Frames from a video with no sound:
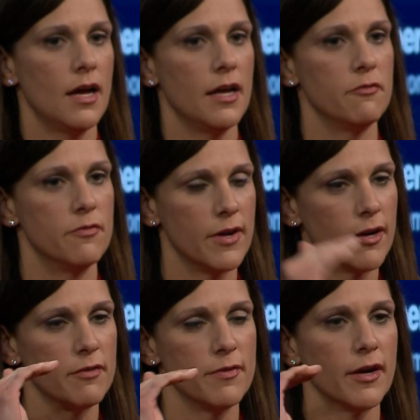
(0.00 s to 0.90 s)
a
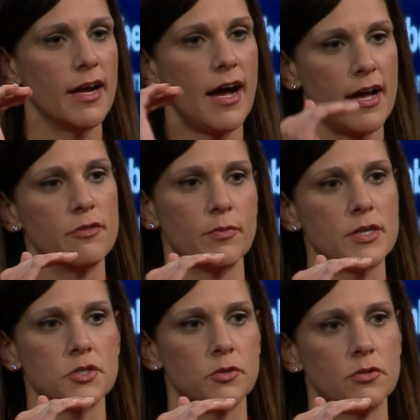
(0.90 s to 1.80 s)
very, very high
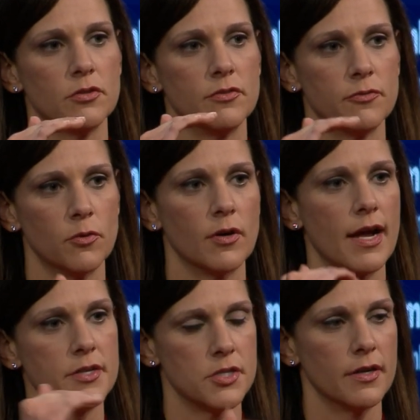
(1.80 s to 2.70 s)
threshold for
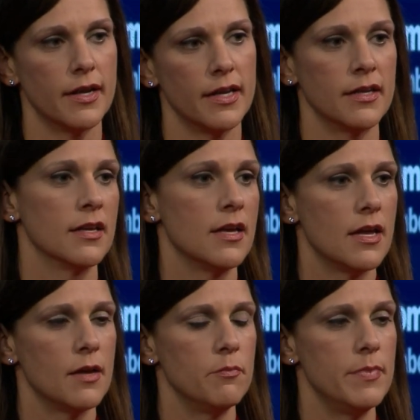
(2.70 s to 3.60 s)
entering.
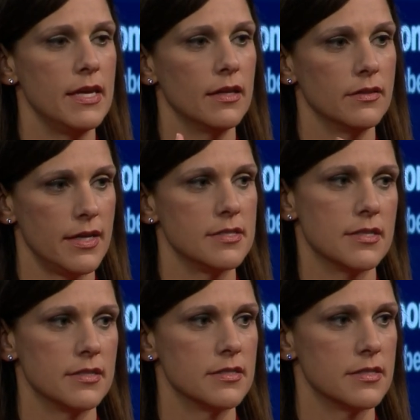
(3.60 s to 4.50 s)
Being
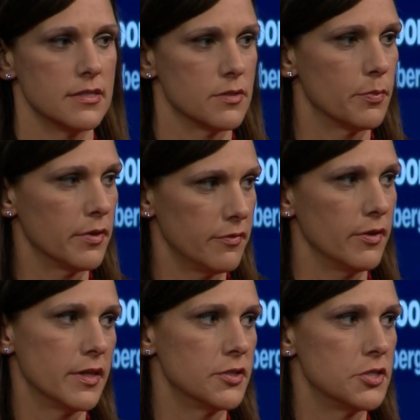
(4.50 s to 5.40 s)
licensed is a
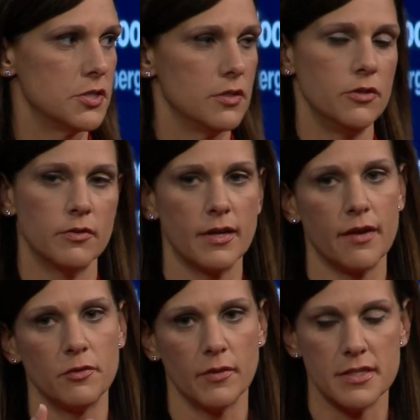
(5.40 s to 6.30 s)
privilege. You can
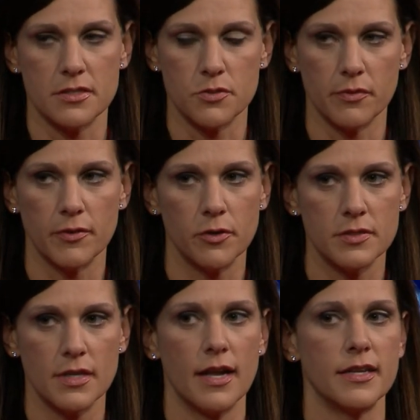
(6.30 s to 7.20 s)
have your license
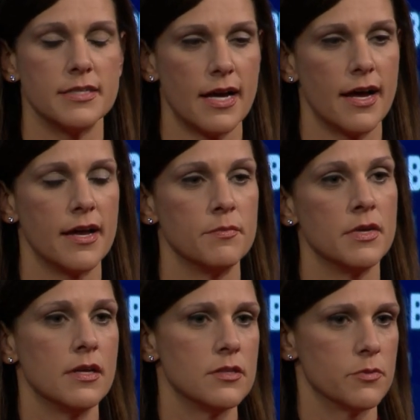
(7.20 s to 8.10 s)
revoked at any time.
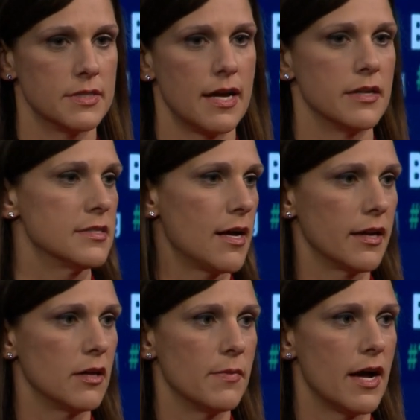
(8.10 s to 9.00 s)
So what Don is
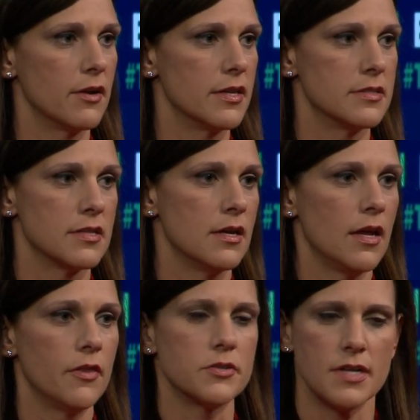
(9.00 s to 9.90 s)
talking about is
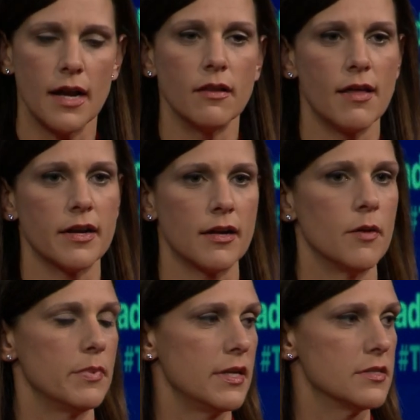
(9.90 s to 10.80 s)
there's not a lot of
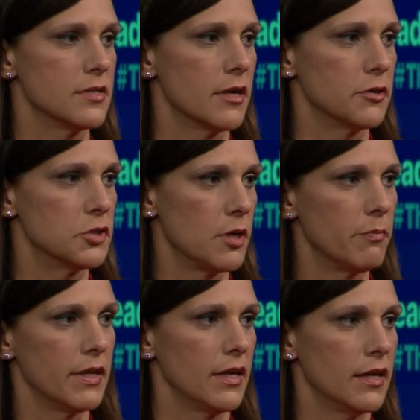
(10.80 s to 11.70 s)
companies that are
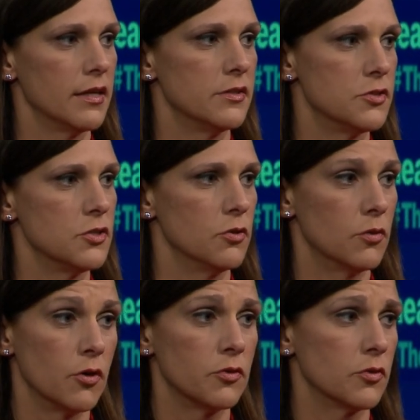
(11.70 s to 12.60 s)
jumping in to
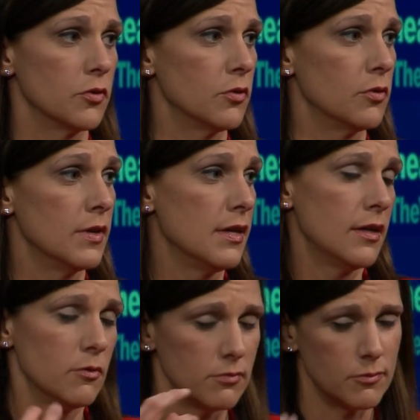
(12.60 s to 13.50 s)
go through
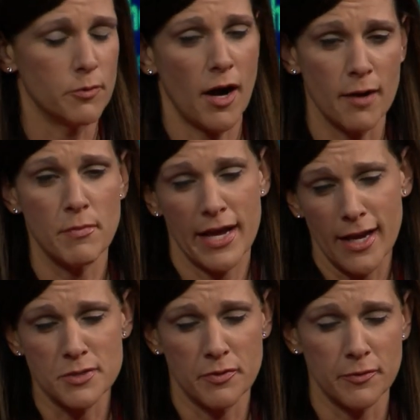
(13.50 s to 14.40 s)
what my
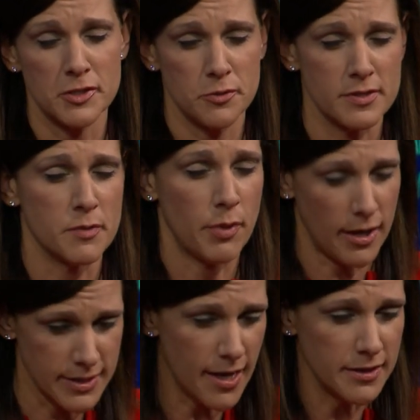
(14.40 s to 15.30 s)
guys refer to as a
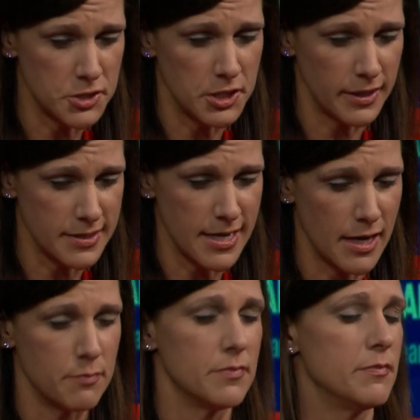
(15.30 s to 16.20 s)
proctology
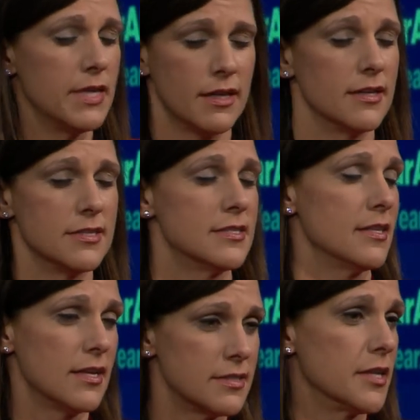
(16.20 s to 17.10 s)
exam, because
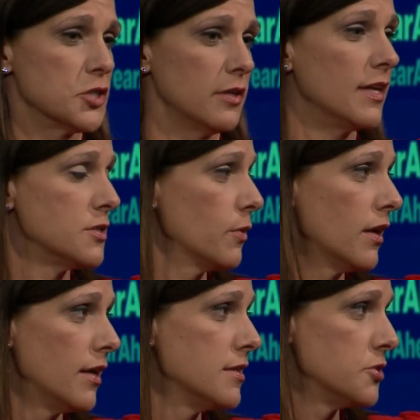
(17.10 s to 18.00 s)
essentially that's what
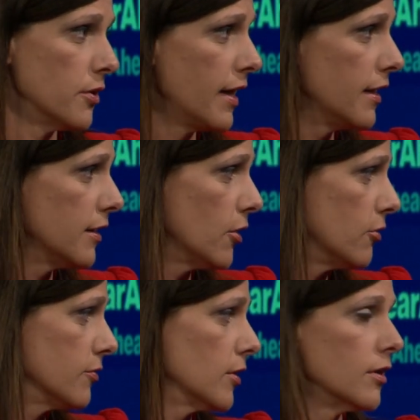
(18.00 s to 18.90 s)
it is. You're handing
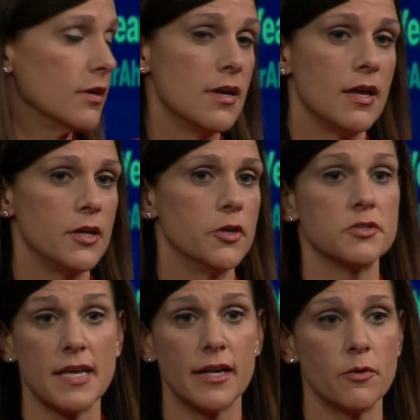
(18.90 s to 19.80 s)
over, you're
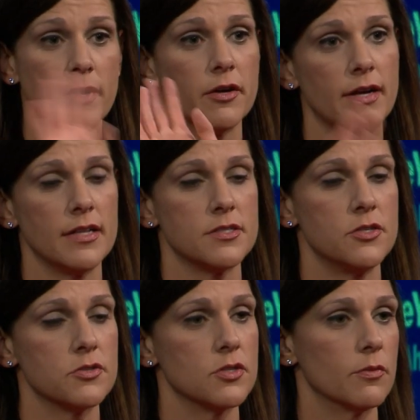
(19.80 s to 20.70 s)
signing away your
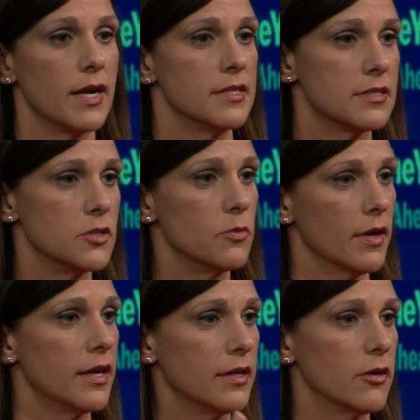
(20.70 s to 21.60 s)
constitutional rights, and you are
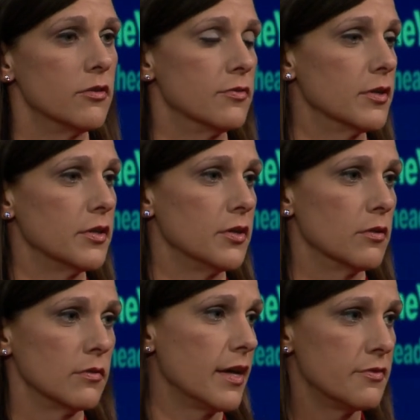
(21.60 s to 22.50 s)
handing over
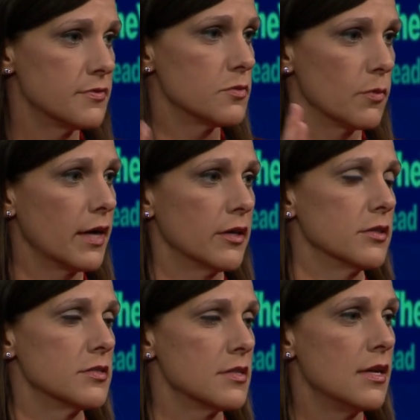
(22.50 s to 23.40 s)
your life's
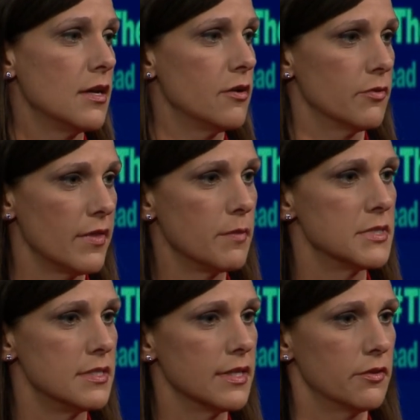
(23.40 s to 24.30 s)
records for them
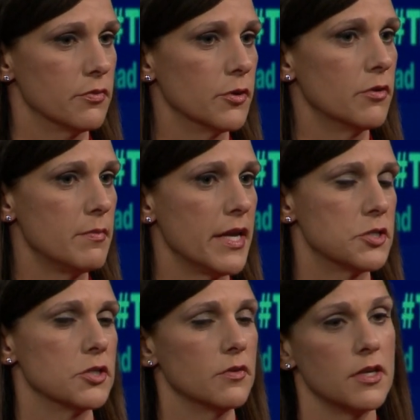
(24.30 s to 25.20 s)
to dig through and make
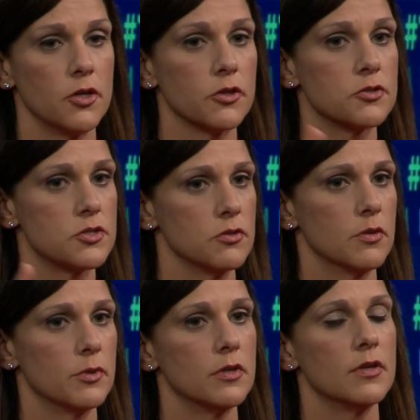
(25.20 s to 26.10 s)
sure that you're
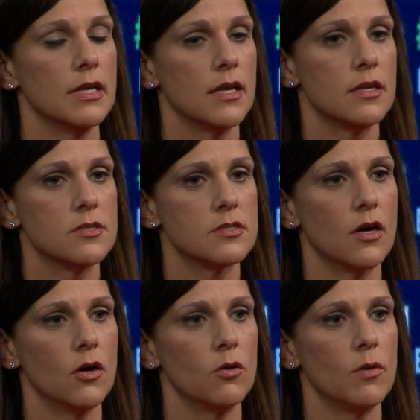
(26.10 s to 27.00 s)
suitable.
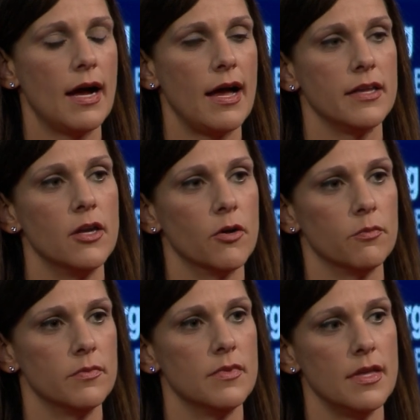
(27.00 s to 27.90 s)
So, you know,
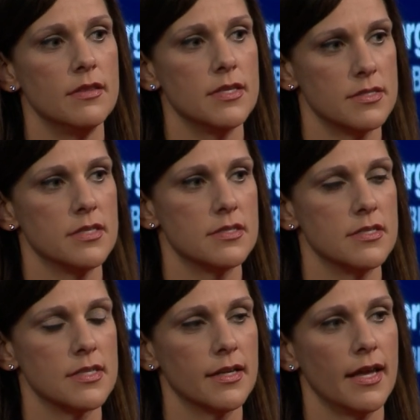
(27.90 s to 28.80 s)
in this
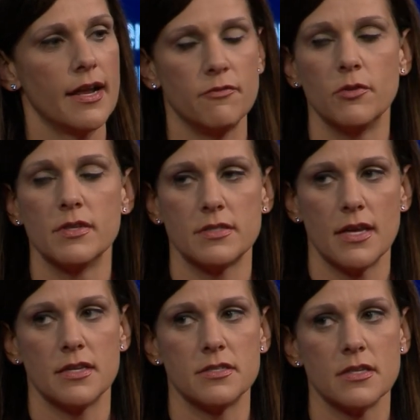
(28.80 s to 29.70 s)
instance, again, I view this
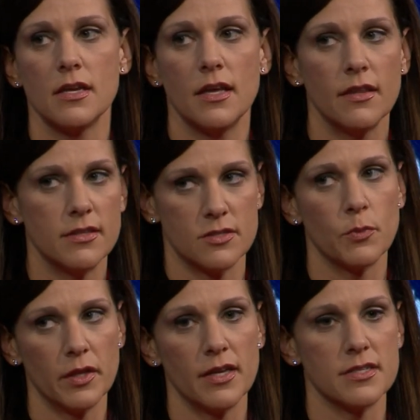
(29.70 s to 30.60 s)
as this
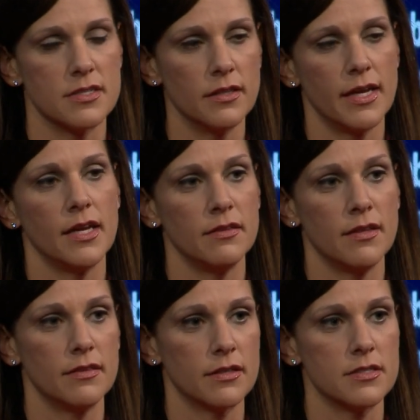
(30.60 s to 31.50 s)
really is the lane
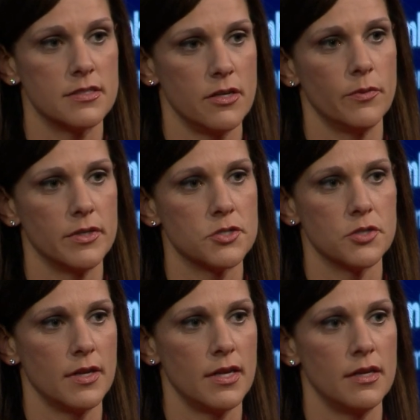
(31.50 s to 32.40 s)
that the casino
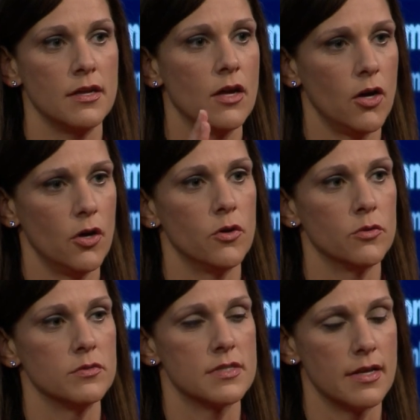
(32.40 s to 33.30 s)
industry
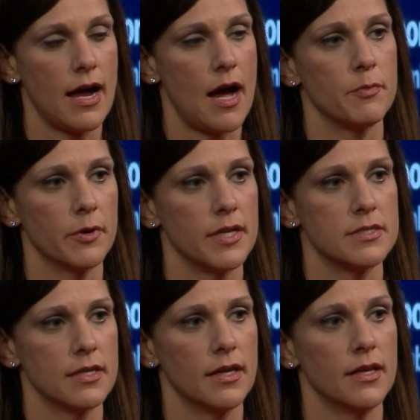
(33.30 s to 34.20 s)
owns and
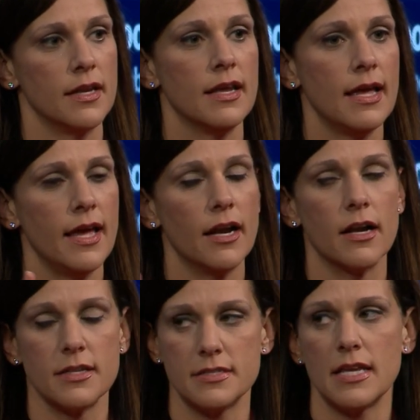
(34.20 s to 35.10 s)
operates in. And
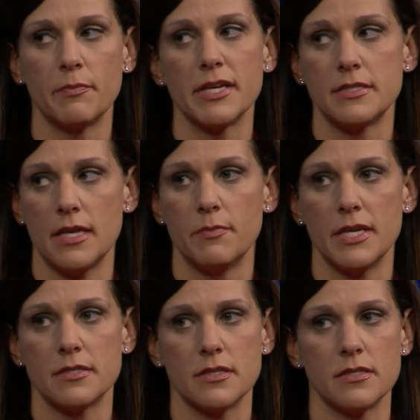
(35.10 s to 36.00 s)
on a state-by-state
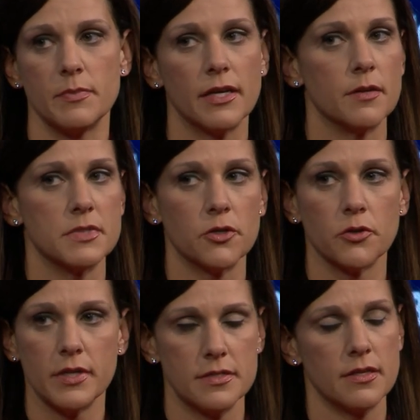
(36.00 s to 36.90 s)
basis, it becomes
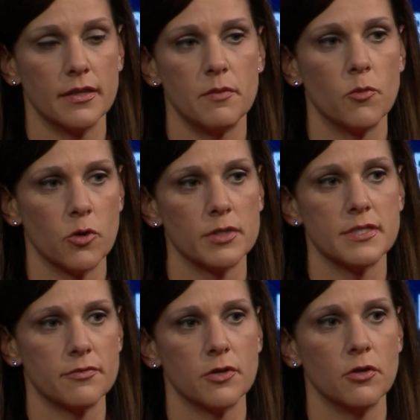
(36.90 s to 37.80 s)
increasingly more
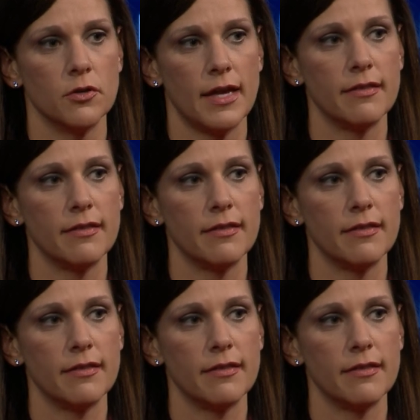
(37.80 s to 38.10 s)
difficult, I